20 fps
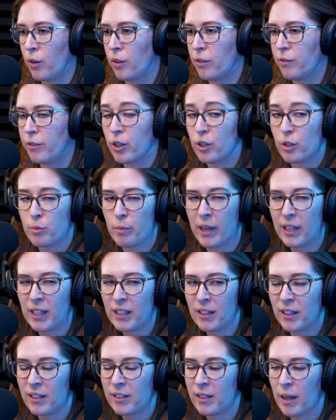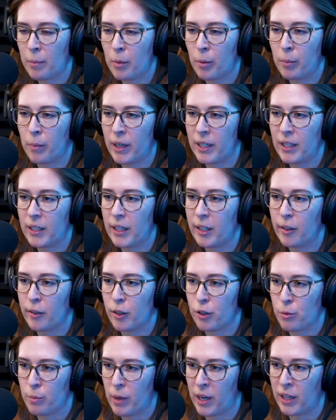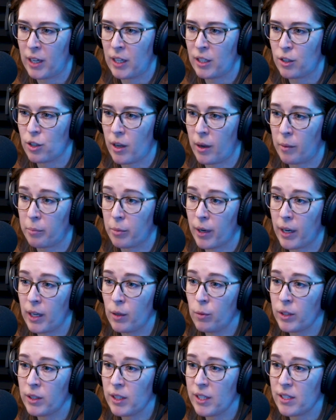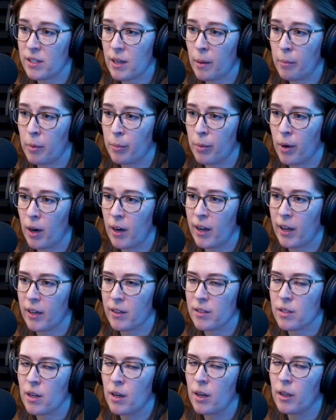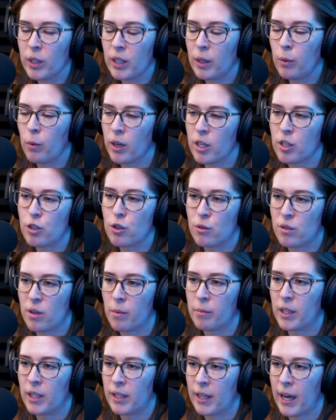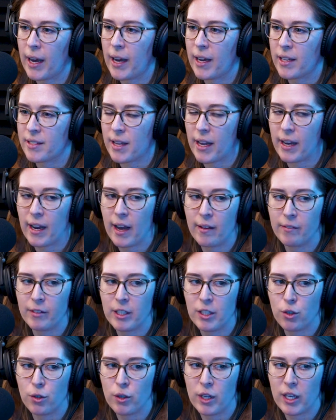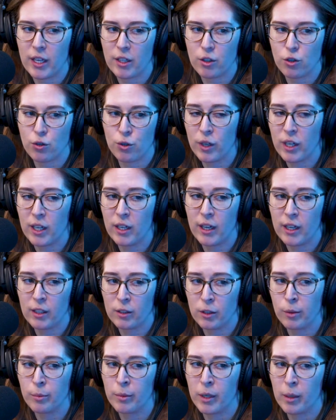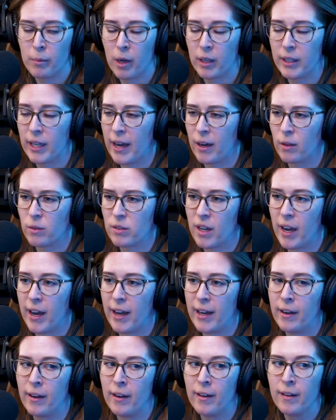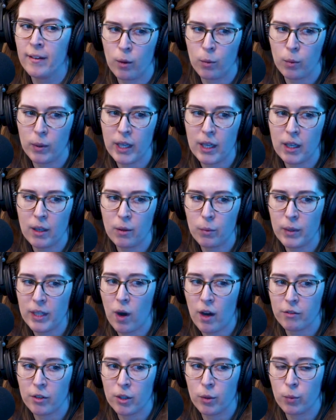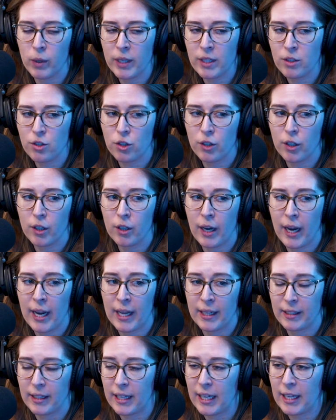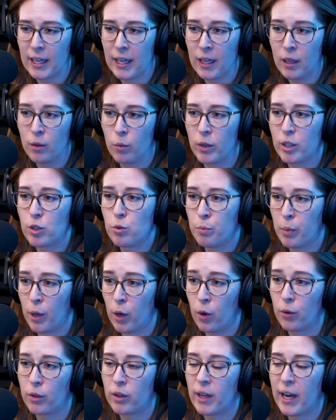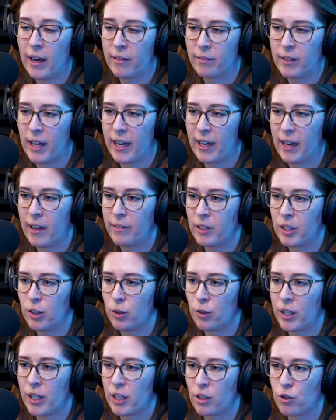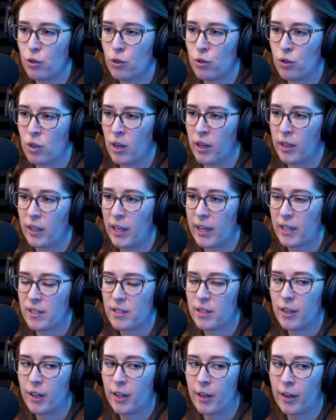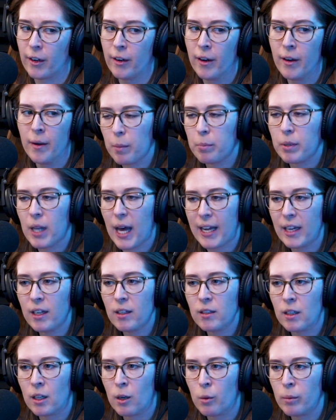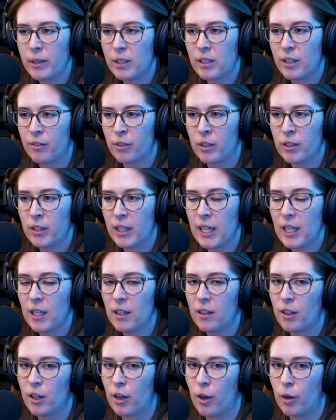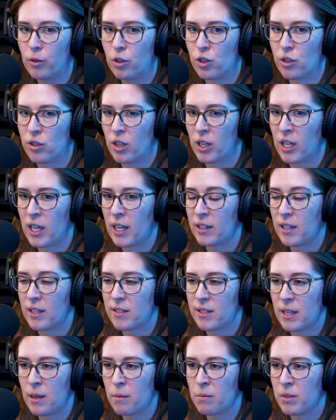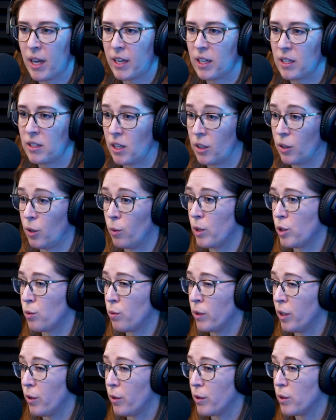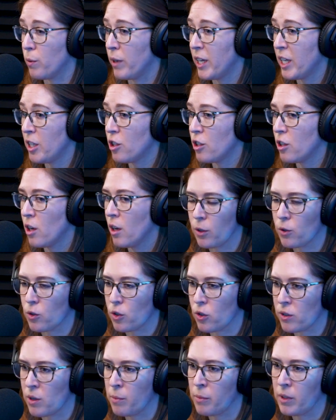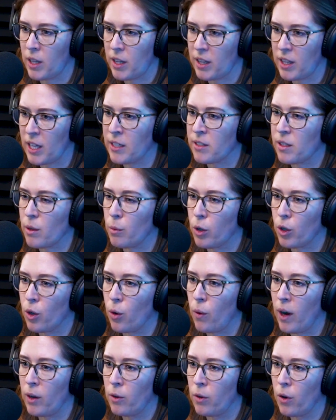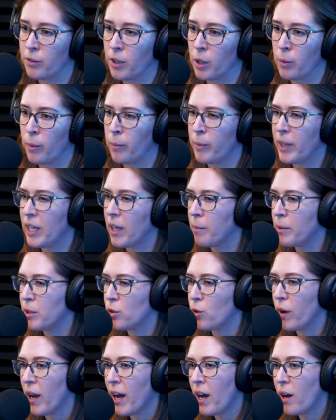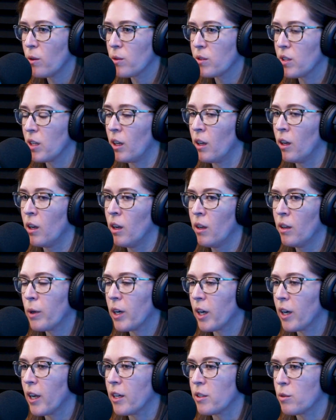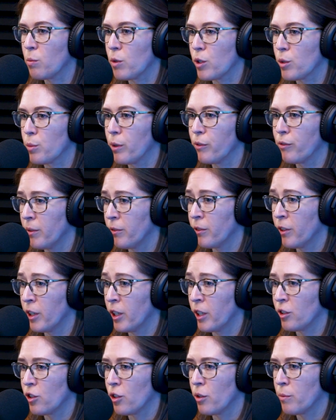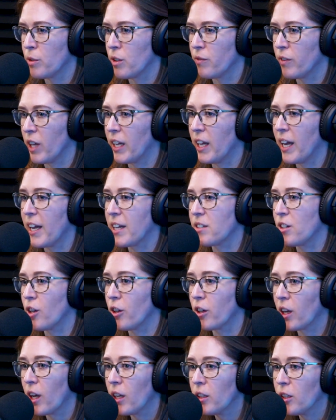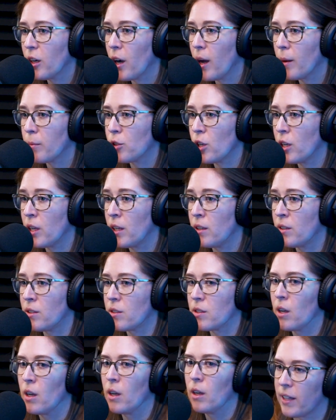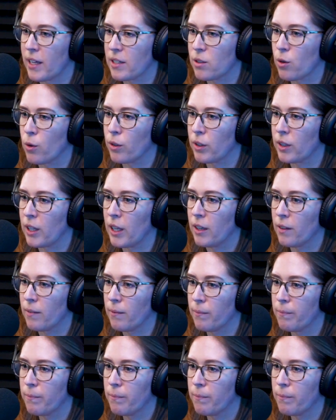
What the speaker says: And if you're spending the type of money that you're spending to upgrade with these type of products, you really want to choose something that has that heavy duty extruded aluminum on the outside. Now, we do offer Windsor and Lincoln, which both have that heavy duty extrusion on the exterior. They apply it a little bit differently. You know, just looking at the seams, I could tell you which window is which. And those are some of the things that we'll go out over when we come into a house and see what our customers prefer in terms of like exterior color options and that sort of thing.